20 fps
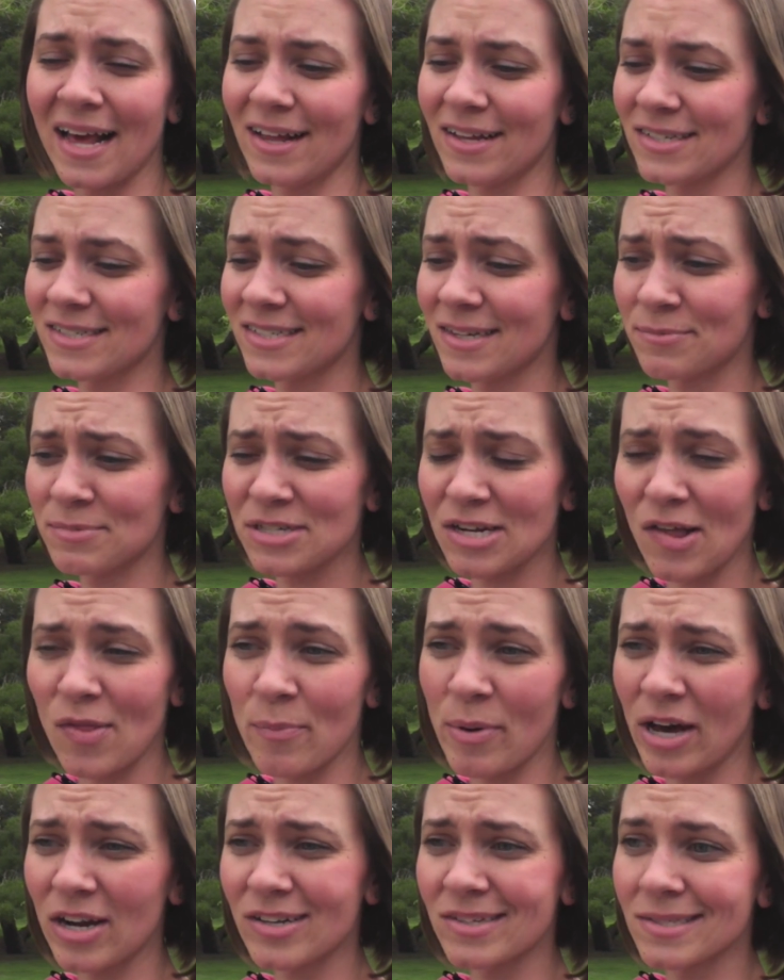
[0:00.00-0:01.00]
Alice jumped in all
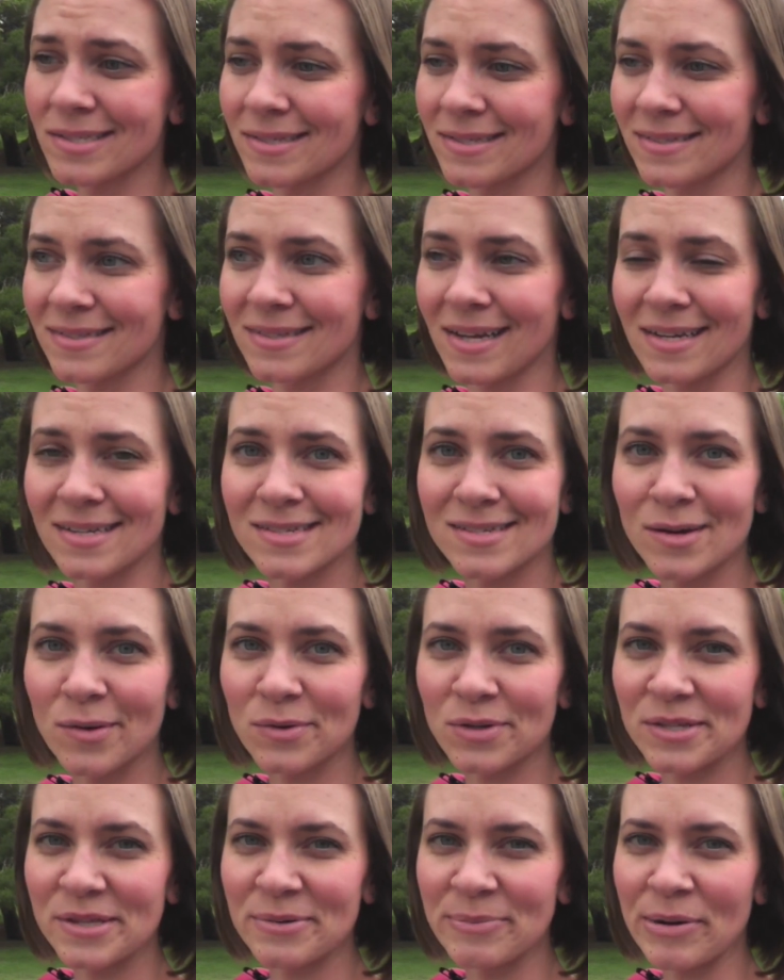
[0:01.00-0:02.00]
the puddles and got
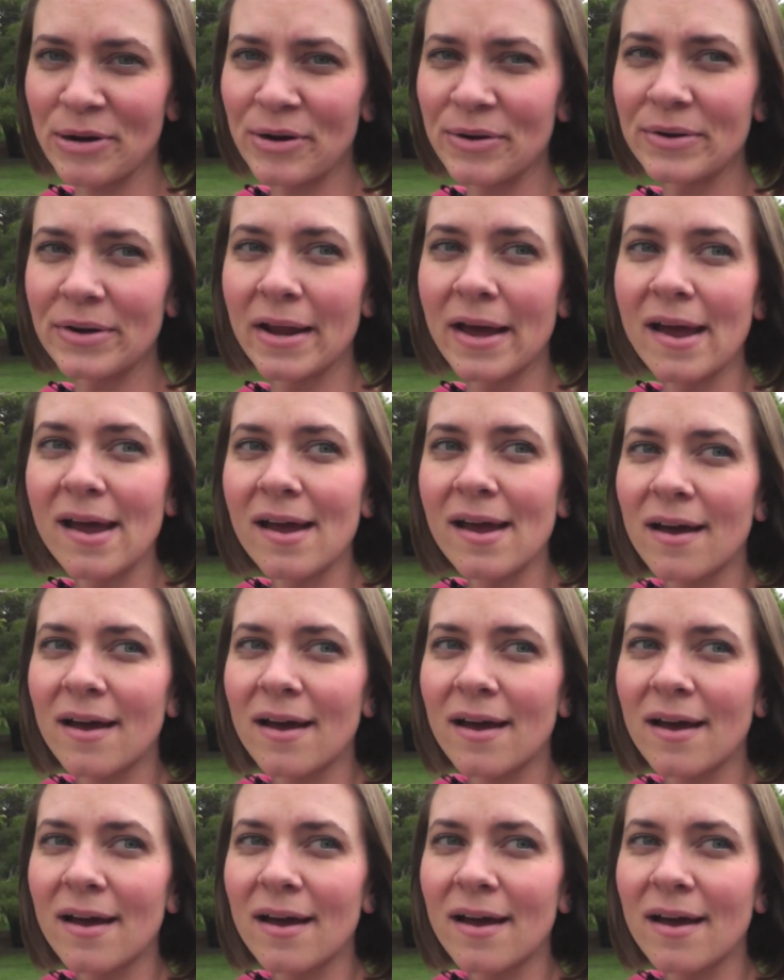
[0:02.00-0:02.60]
soaked to the bone.